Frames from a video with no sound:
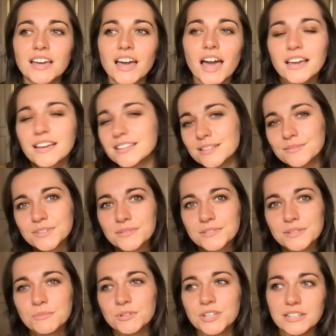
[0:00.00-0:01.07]
because sometimes
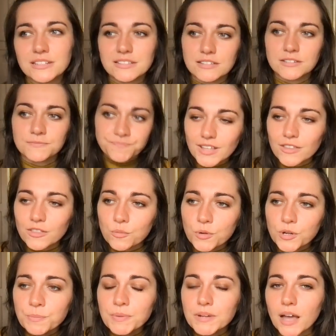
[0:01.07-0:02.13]
the mood hits you. The
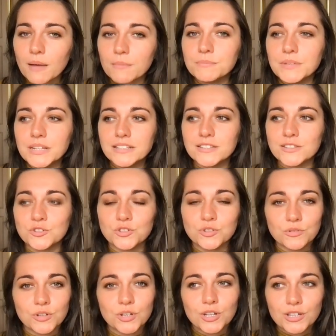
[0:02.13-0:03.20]
word become means
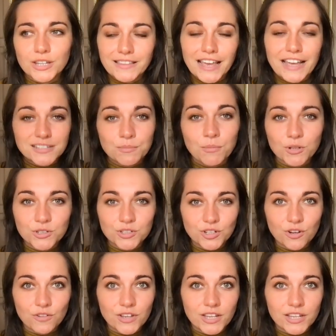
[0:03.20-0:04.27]
to, like, the etymology
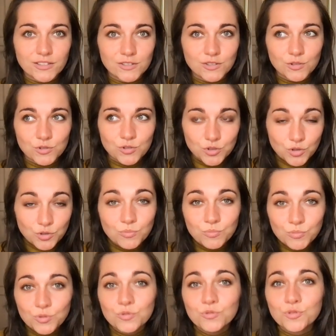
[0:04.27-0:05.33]
of it is to
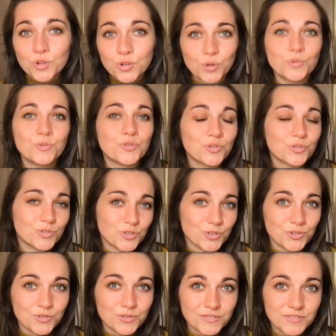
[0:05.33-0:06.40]
move closer
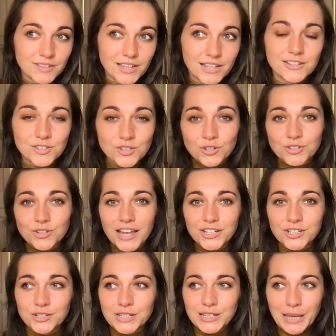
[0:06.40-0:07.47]
to. It's not to
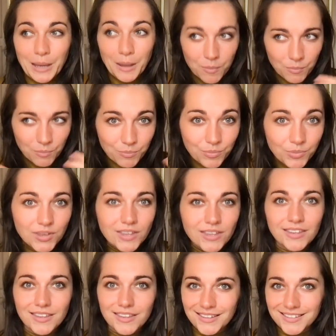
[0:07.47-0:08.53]
actually
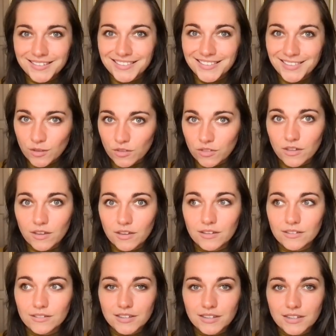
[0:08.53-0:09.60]
be the
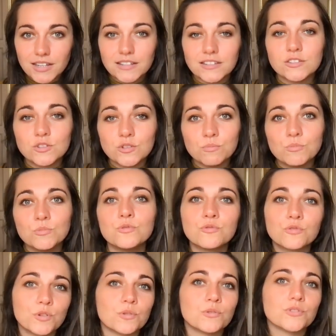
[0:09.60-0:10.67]
thing. It is to
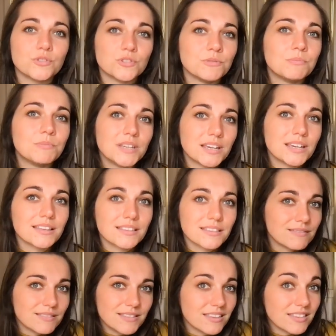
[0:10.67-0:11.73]
move closer to being
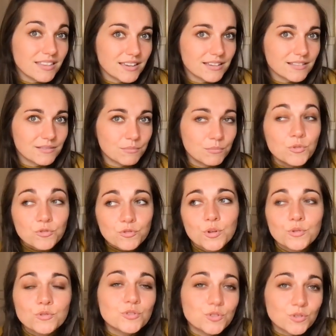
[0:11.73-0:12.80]
the thing. Move
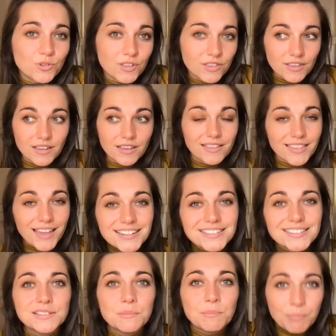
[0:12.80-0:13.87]
closer to the thing.
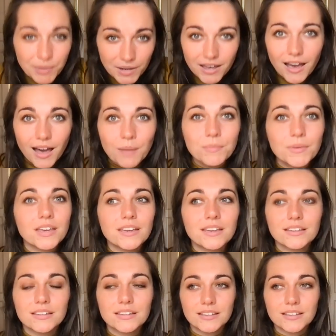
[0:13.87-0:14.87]
That is becoming.